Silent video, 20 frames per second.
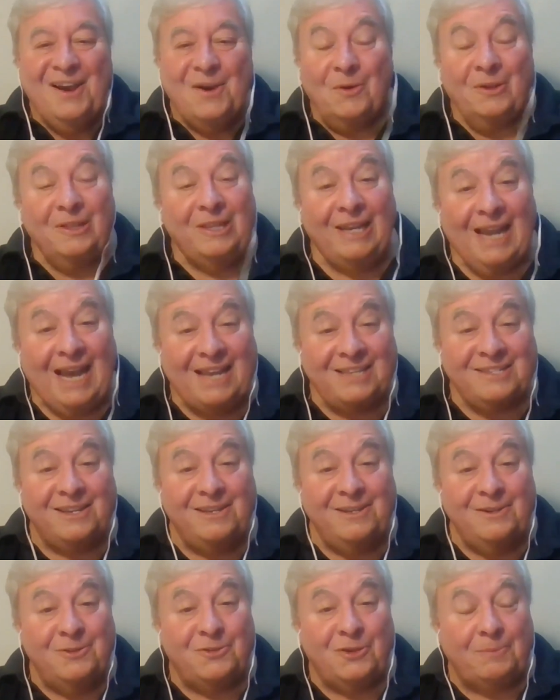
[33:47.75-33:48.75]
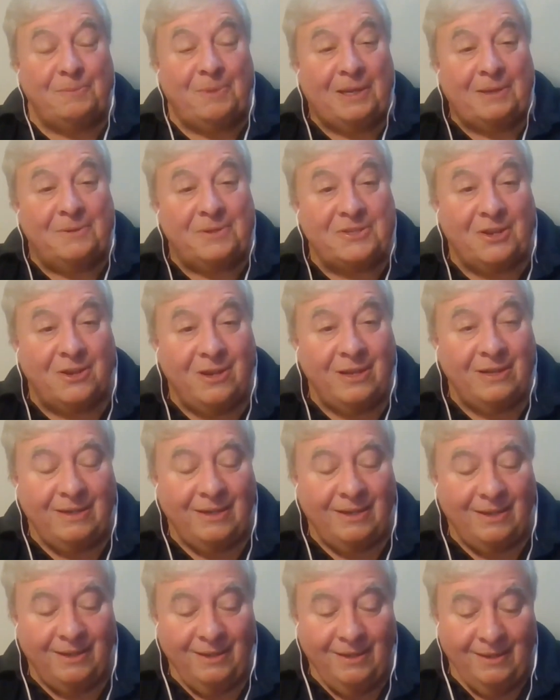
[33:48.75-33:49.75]
Well, the last canoe trip I was
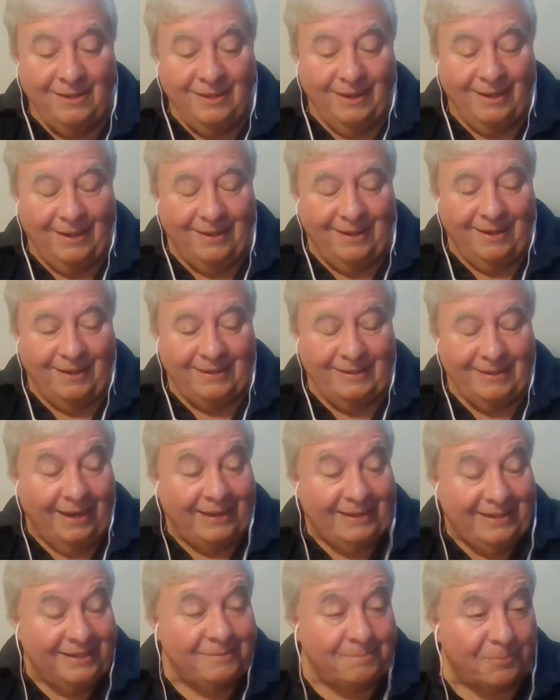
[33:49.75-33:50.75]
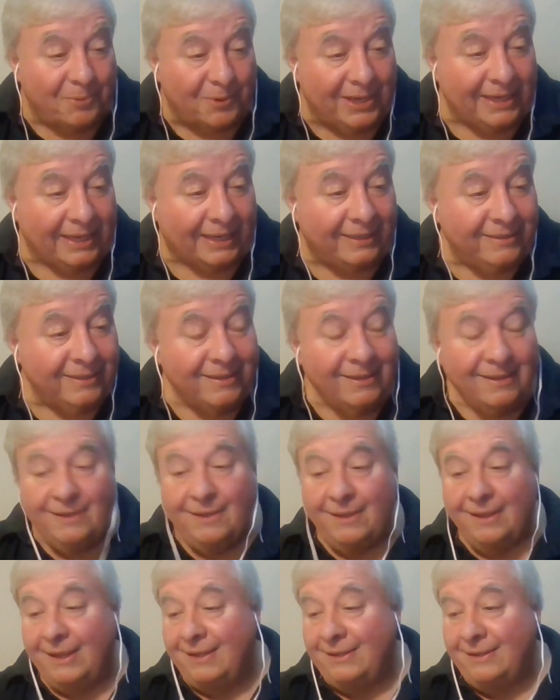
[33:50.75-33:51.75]
on, I didn't bring it,
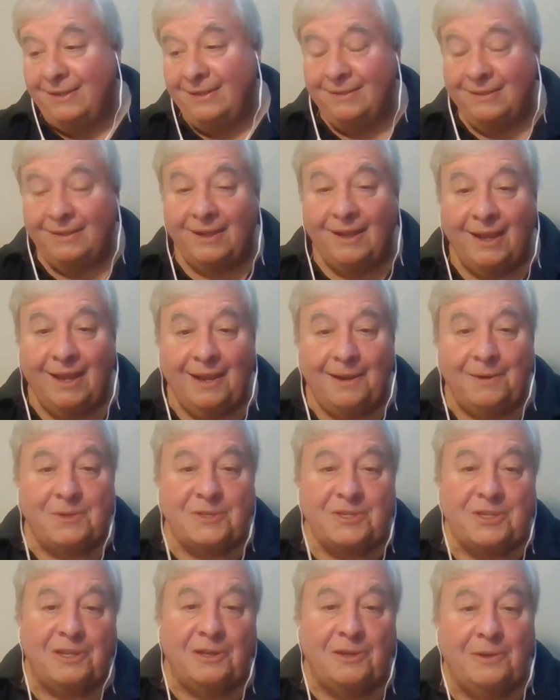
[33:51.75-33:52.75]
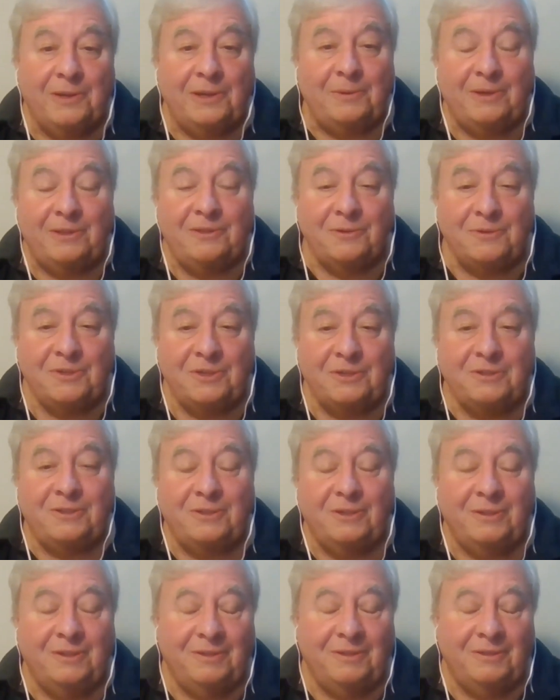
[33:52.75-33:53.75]
and then the guy I was canoeing with, there's
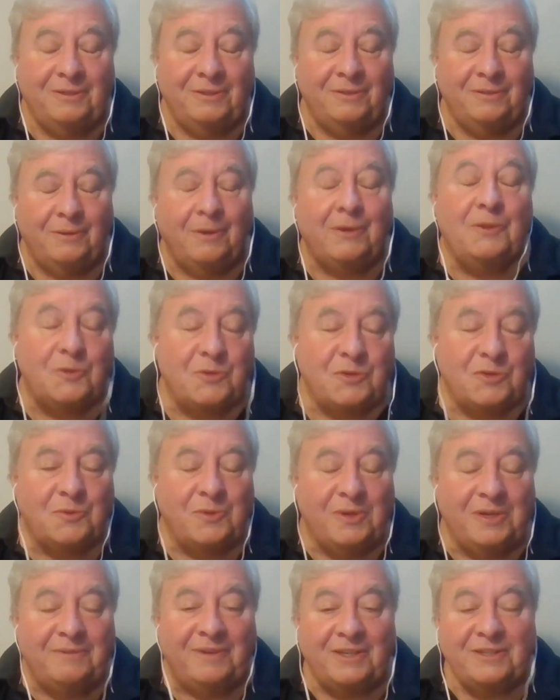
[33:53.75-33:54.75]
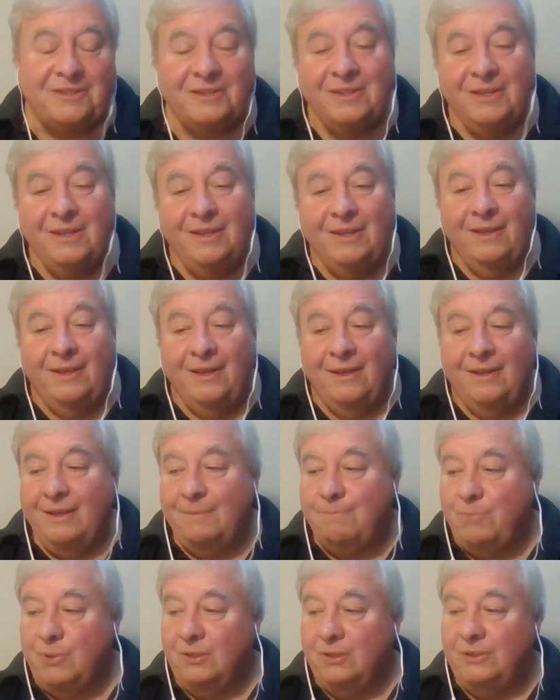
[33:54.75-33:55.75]
three of us.
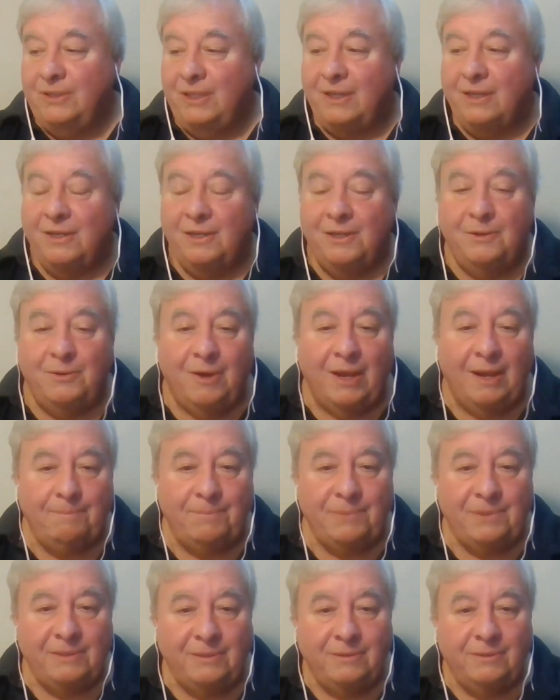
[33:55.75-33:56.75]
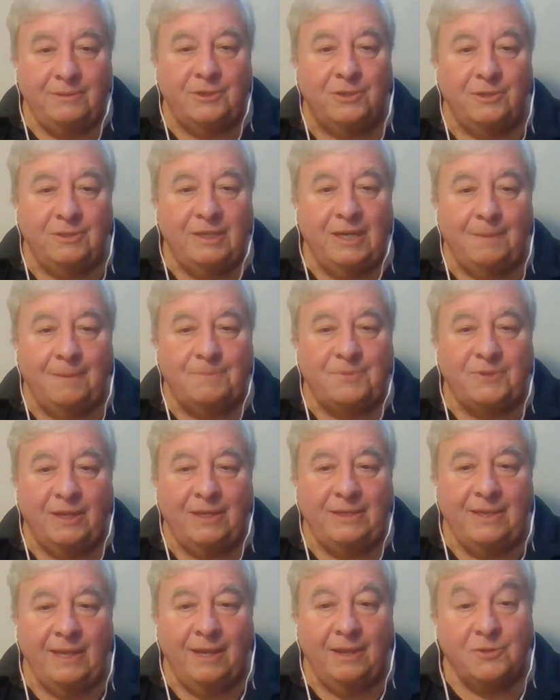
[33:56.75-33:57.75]
He pulled the canoe up and turned it
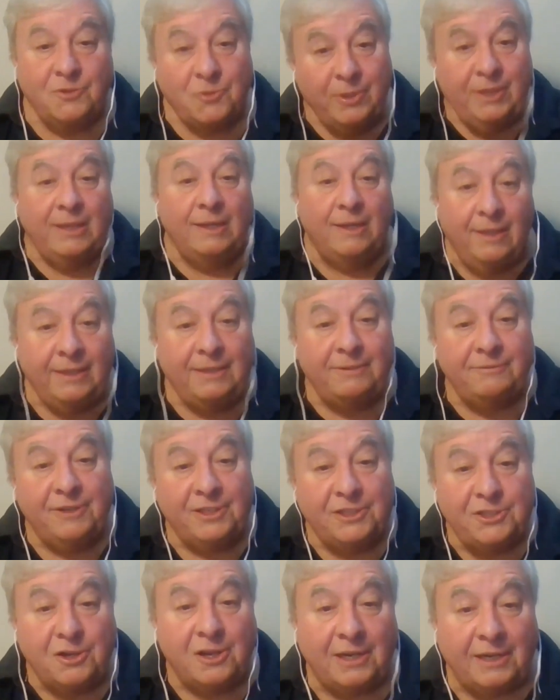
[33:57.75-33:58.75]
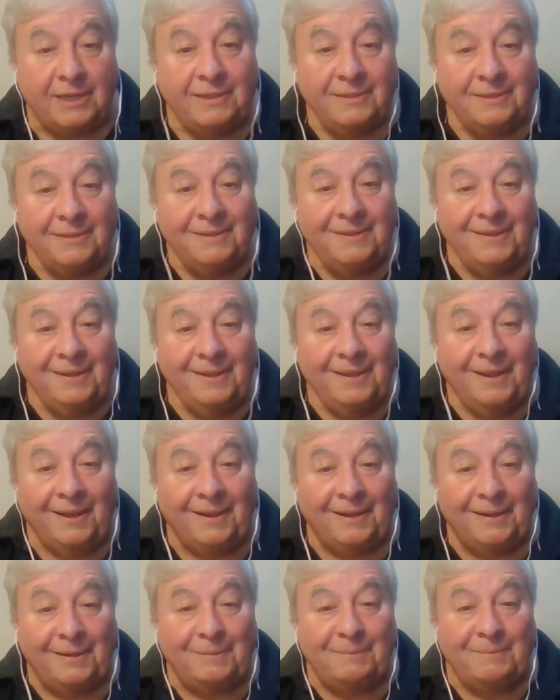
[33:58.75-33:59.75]
upside down so he could clean fish on
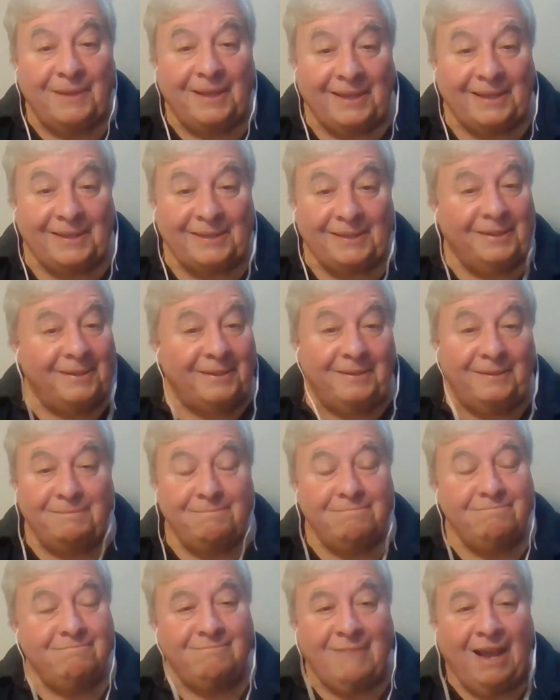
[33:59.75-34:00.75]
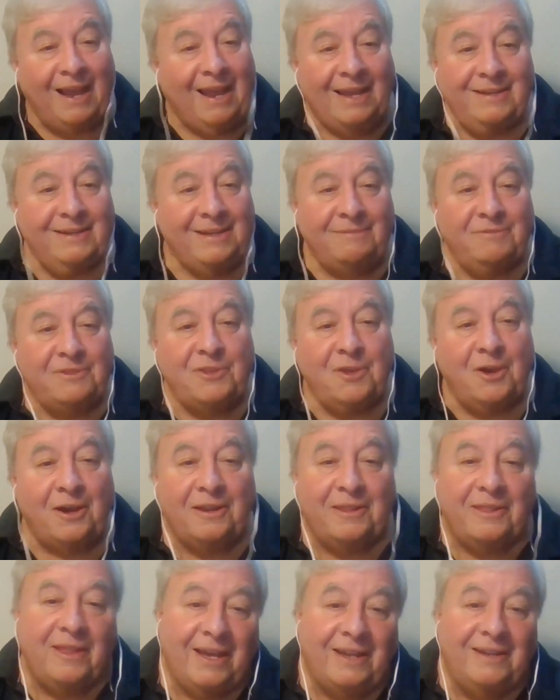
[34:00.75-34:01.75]
it. And I hadn't even
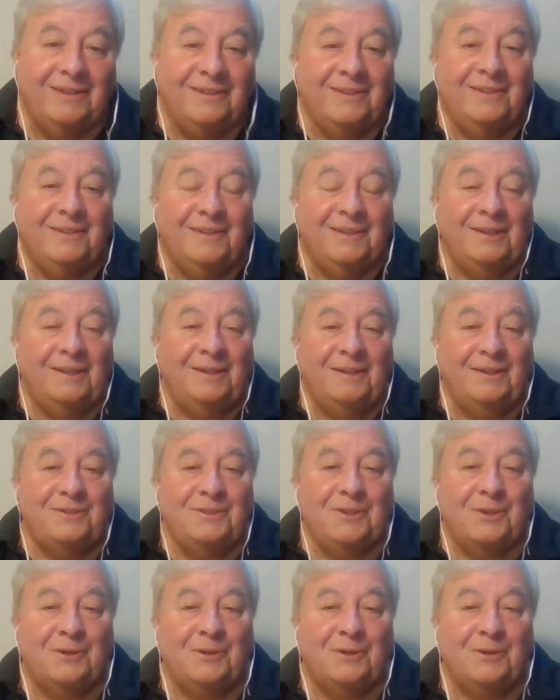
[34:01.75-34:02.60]
thought of that.